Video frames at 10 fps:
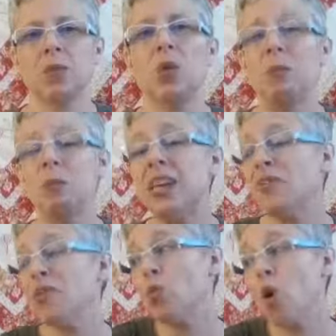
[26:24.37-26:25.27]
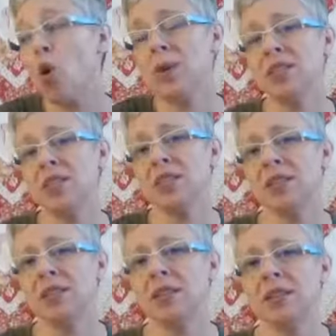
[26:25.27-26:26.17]
Would it be of the Romans?
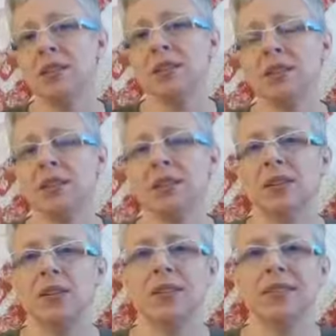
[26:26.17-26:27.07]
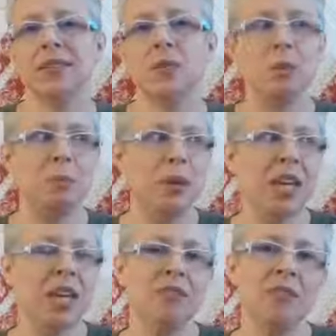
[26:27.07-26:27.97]
Would it
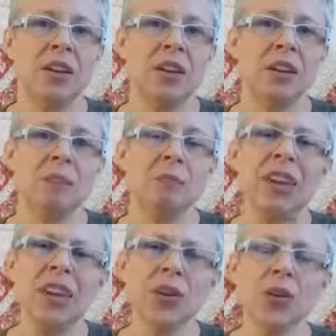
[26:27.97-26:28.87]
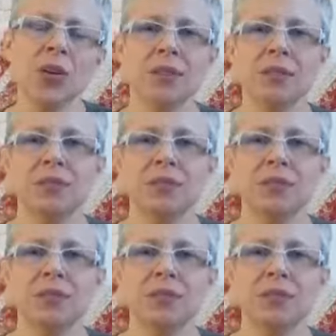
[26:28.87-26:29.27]
be of Peter?